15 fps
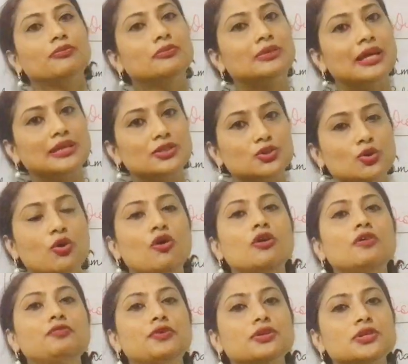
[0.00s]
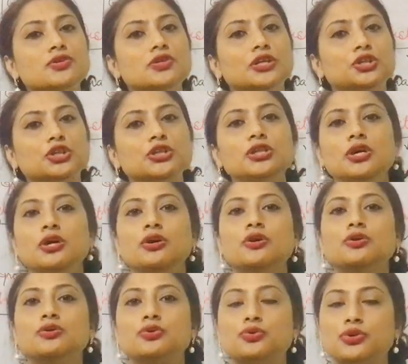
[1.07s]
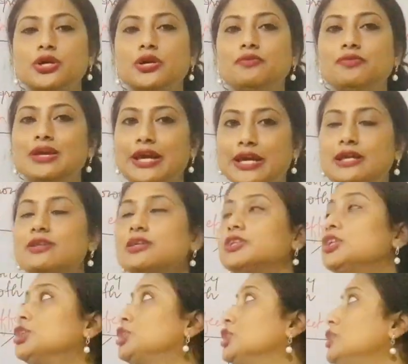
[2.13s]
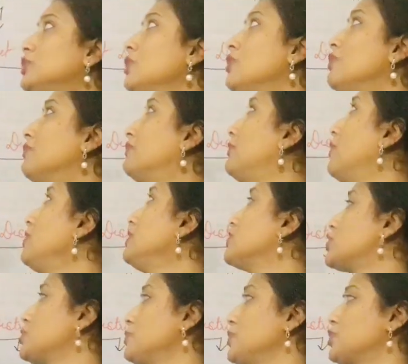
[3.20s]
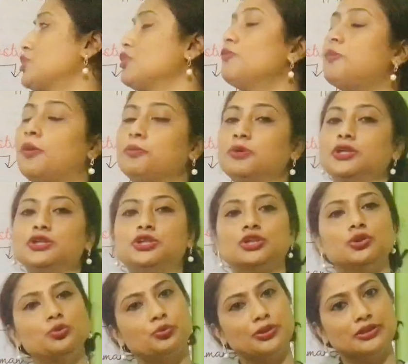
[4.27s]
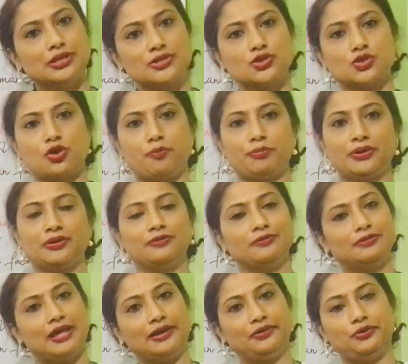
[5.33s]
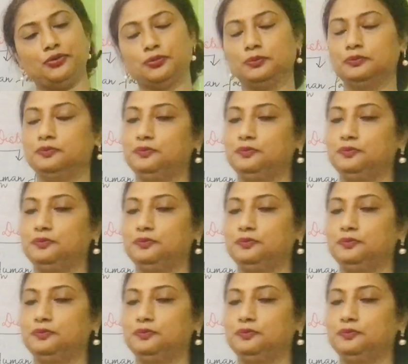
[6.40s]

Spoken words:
That's all for this session. Today we end the session for distribution of population with this topic. Thank you.